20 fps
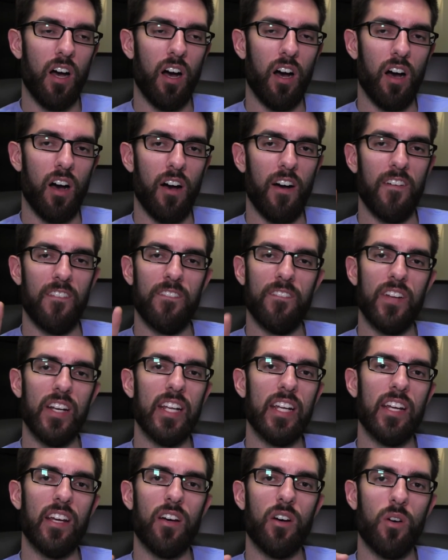uh, a
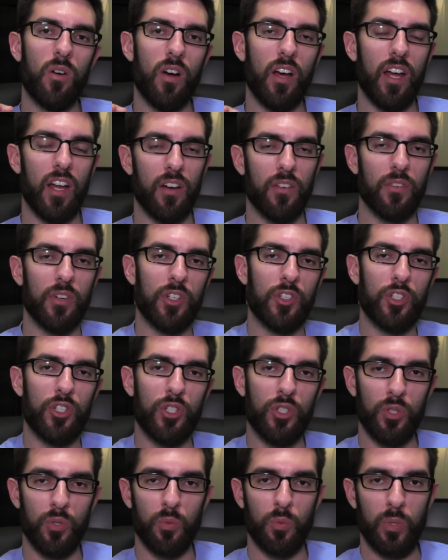video every
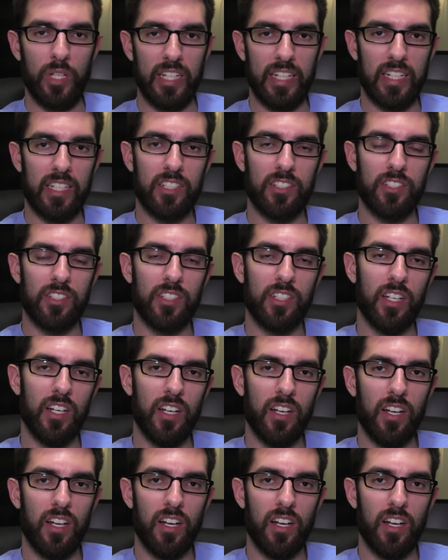two weeks.